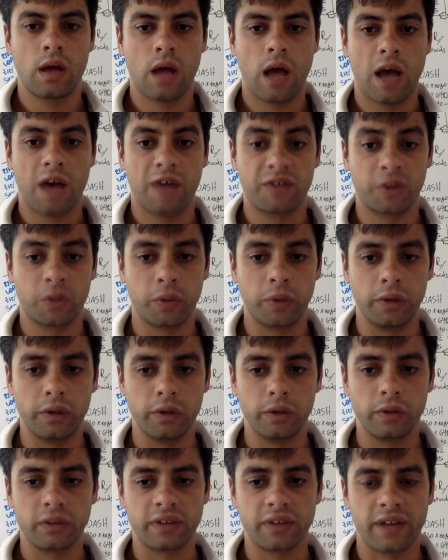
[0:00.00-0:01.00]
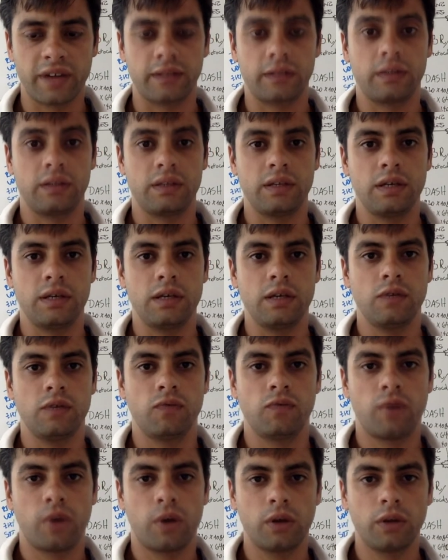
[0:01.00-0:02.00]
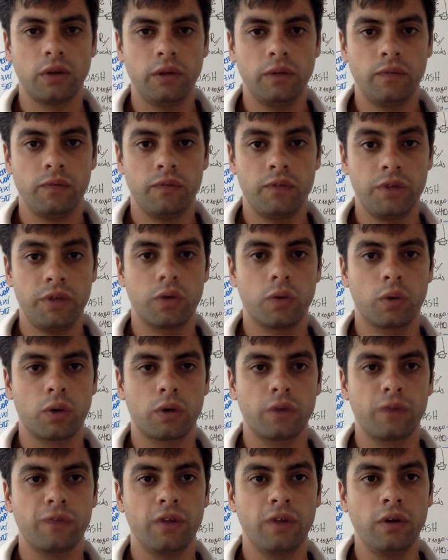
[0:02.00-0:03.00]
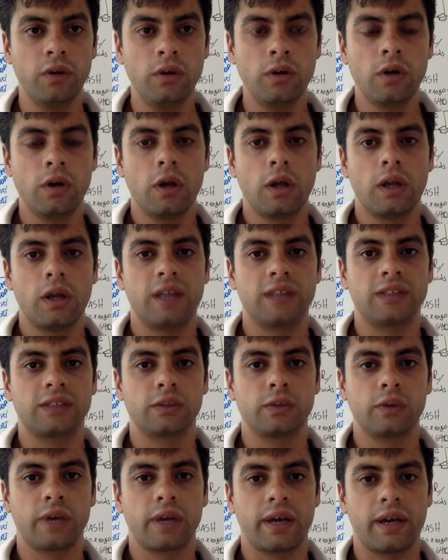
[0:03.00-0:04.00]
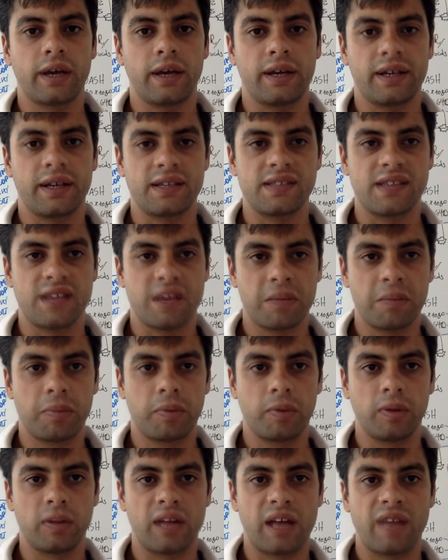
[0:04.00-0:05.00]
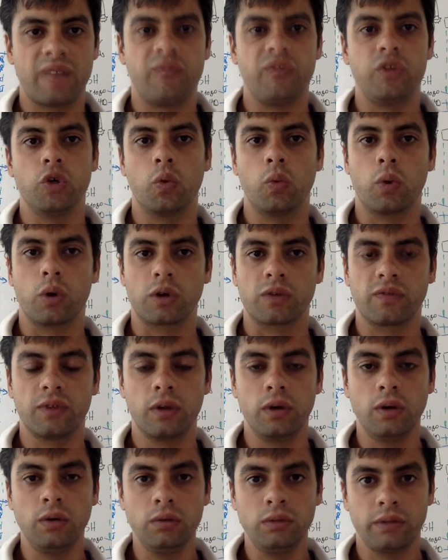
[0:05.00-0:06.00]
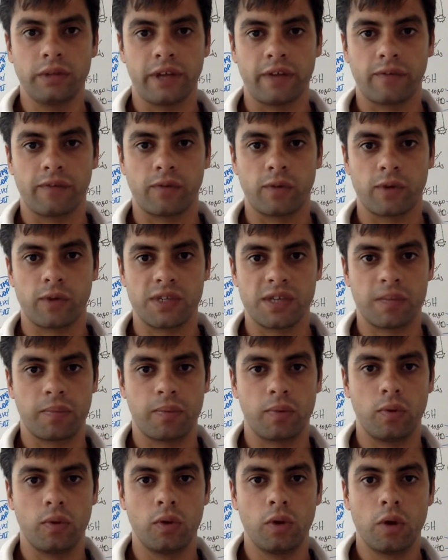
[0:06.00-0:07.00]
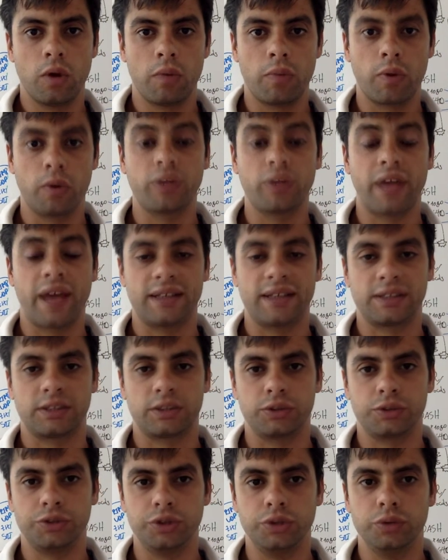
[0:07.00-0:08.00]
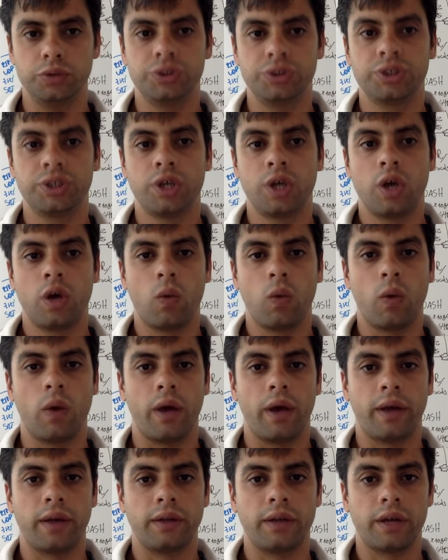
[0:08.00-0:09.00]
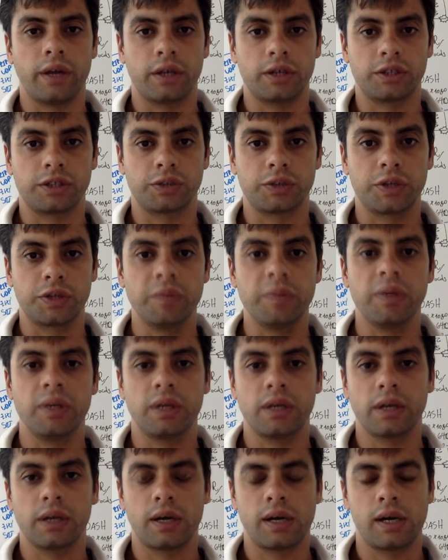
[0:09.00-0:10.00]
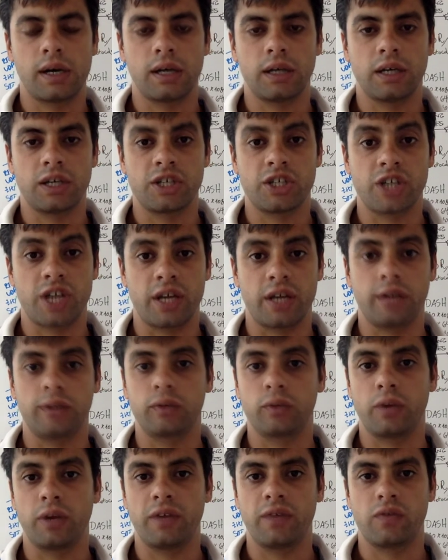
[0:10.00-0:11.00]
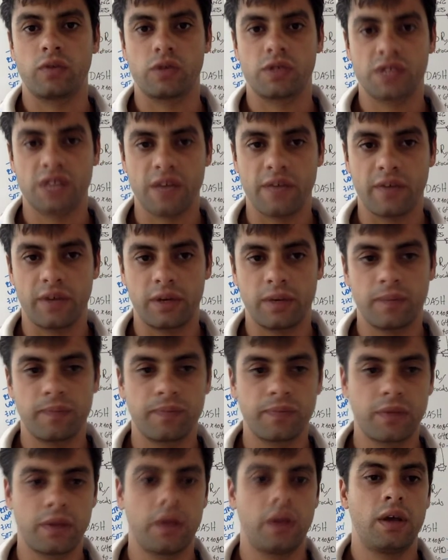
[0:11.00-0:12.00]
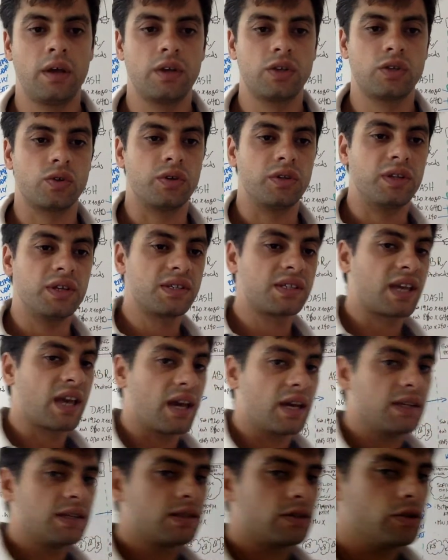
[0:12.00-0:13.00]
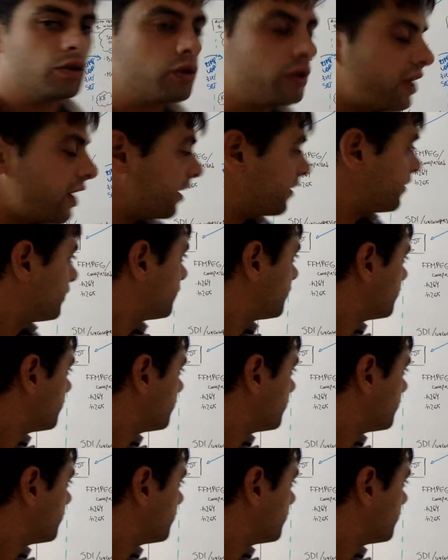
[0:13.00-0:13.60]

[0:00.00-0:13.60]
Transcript: after we looked at the VOD video workflow, let's look at an example live video workflow that, for example, broadcasters use when they are streaming uh, a channel 24-7. So in this case, you could have